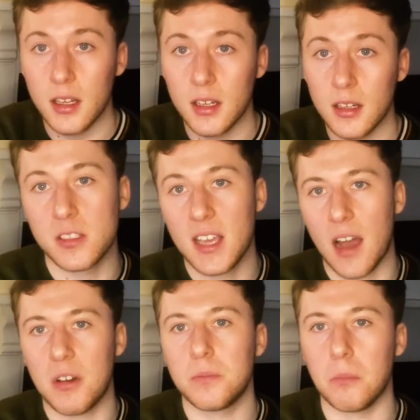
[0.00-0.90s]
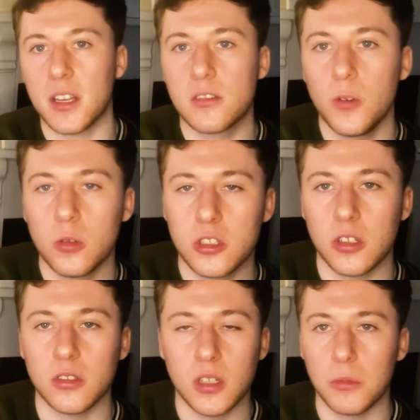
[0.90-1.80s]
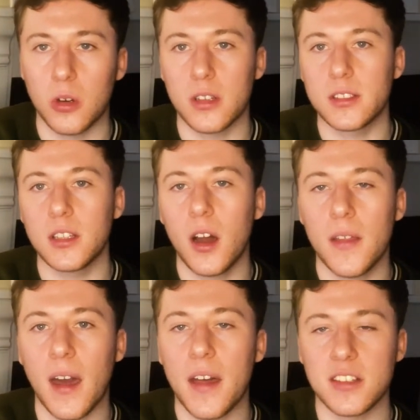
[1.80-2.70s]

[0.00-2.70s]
Barnsley have had mixed fortunes. I'm not going to deny that.